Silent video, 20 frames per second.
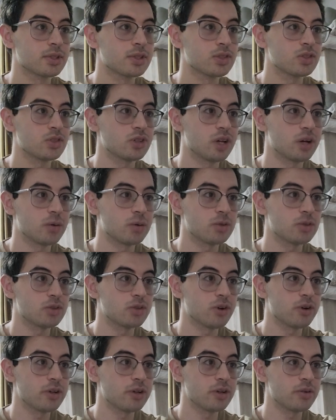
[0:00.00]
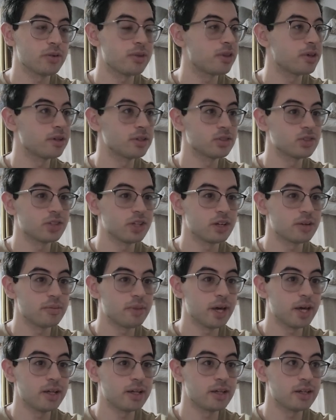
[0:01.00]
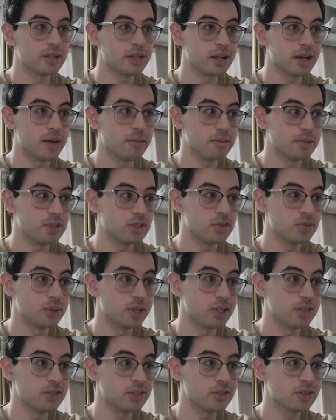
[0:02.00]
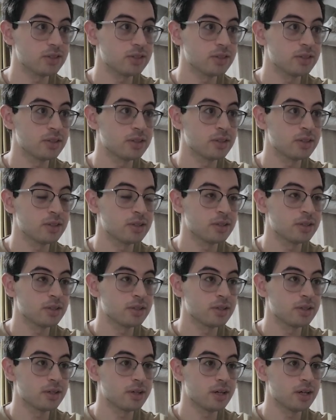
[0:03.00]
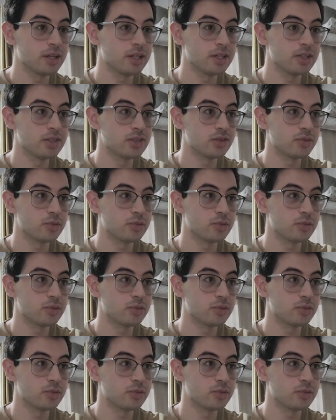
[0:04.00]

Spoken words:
So now we're starting with a stick man in empty space, and he's